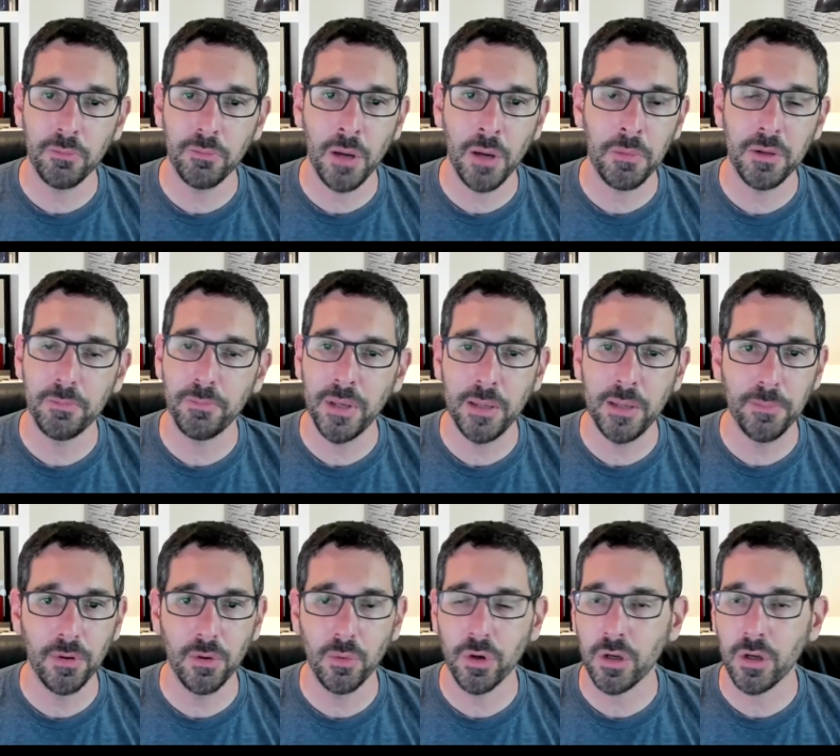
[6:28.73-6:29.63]
I mean,
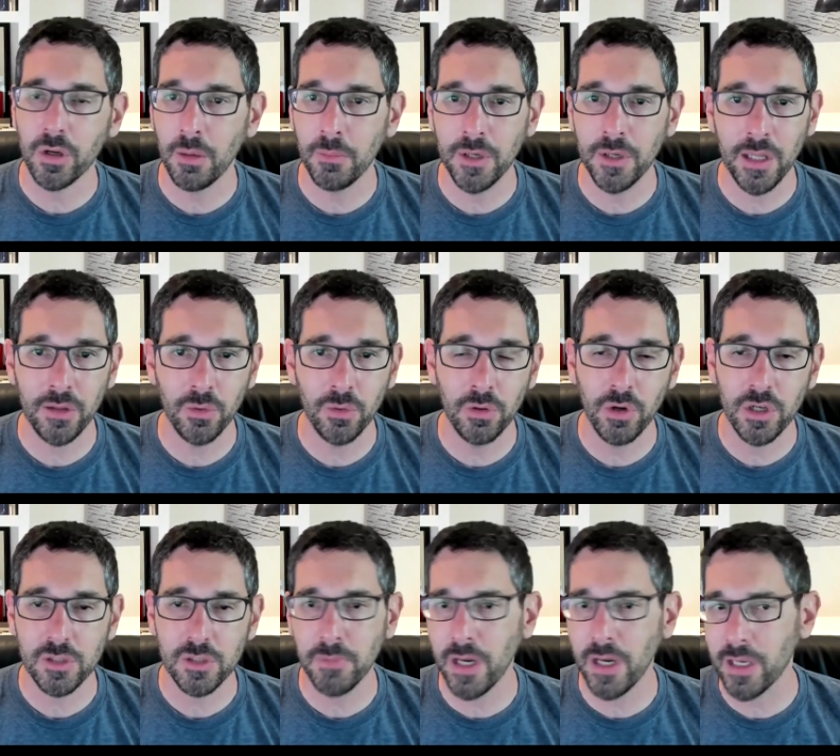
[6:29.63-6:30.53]
people were coming out of the
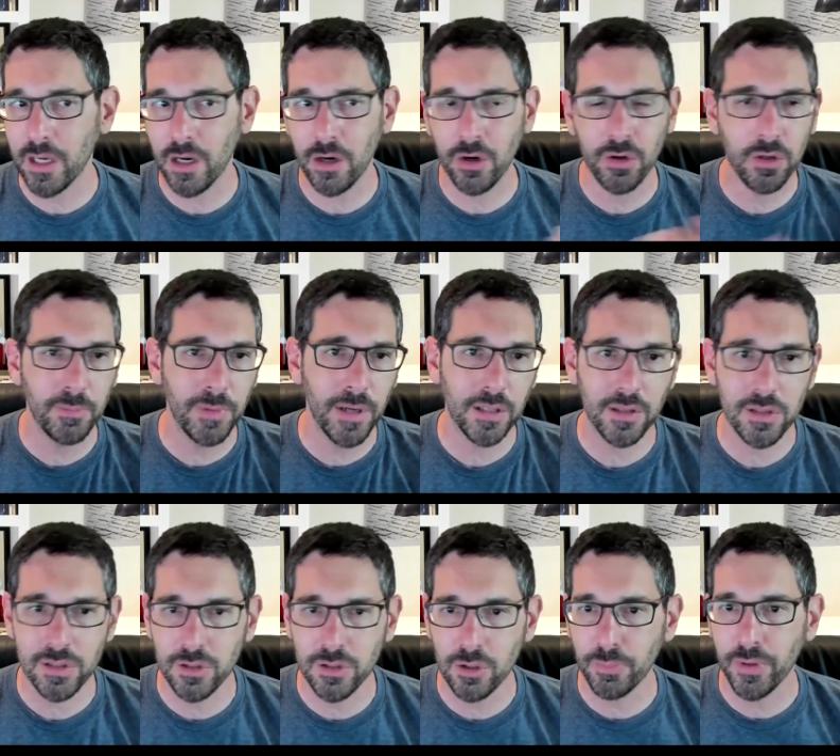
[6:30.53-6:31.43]
woodworks. Mike, I heard about
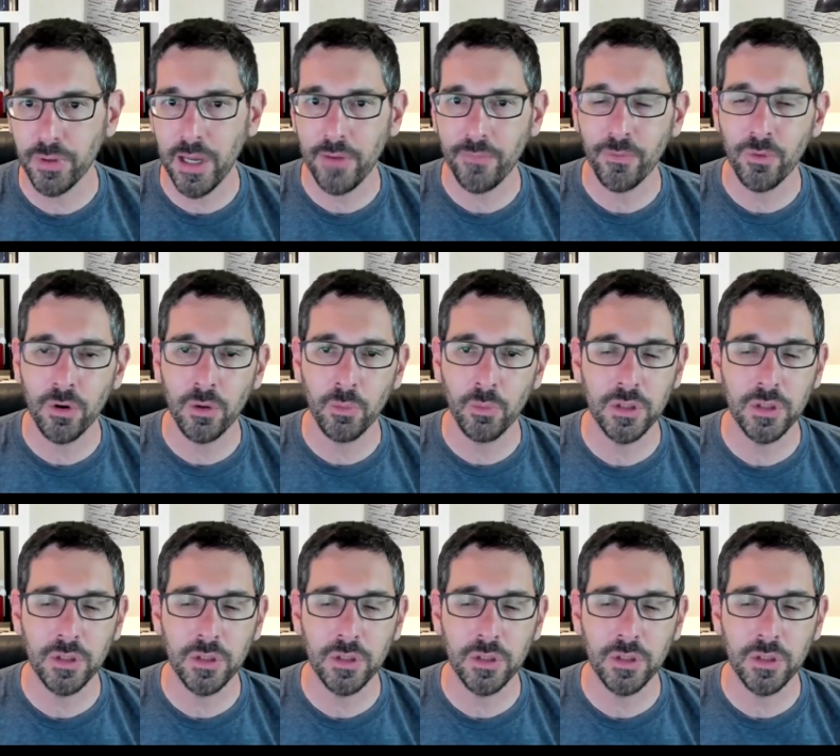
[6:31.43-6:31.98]
this new platform.